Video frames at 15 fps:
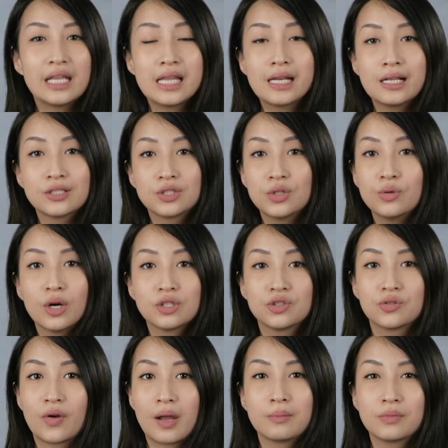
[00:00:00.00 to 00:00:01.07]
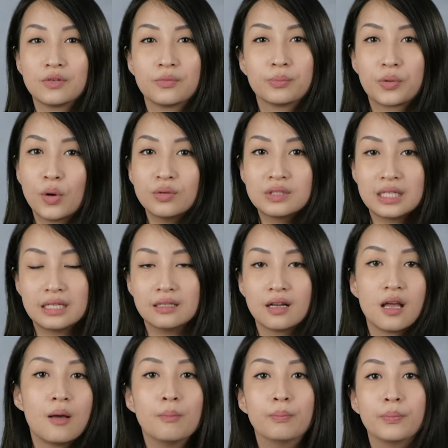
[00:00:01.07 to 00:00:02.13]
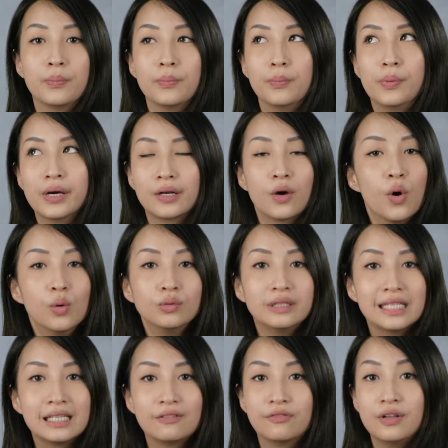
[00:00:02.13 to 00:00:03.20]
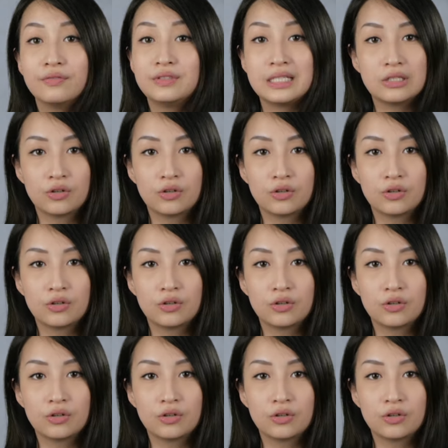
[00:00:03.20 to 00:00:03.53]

eating 200 grams of protein, but only 50